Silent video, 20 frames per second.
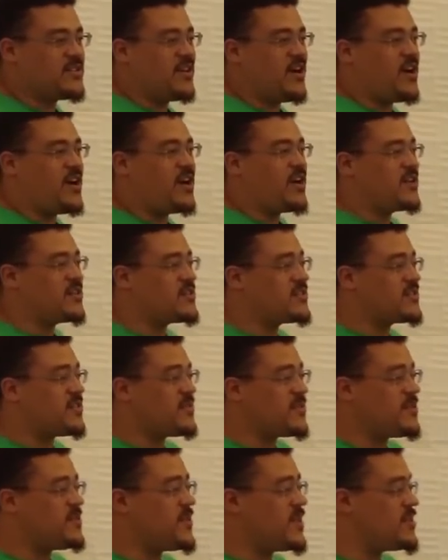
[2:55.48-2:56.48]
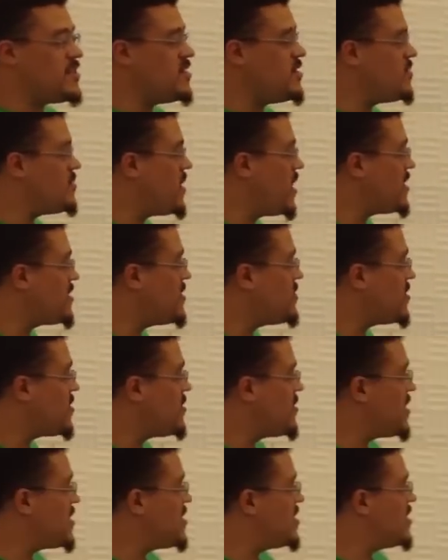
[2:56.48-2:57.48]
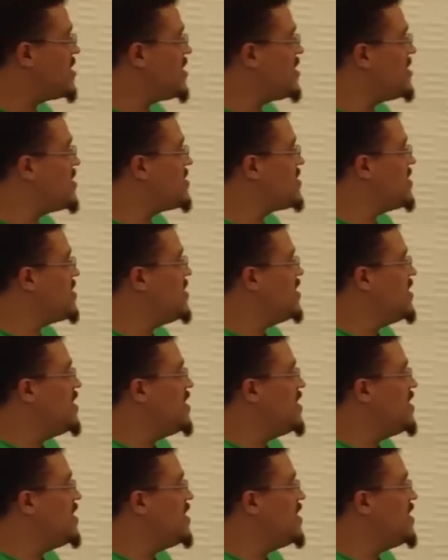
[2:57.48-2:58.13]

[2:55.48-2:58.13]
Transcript: Our typical method, or my typical method at least,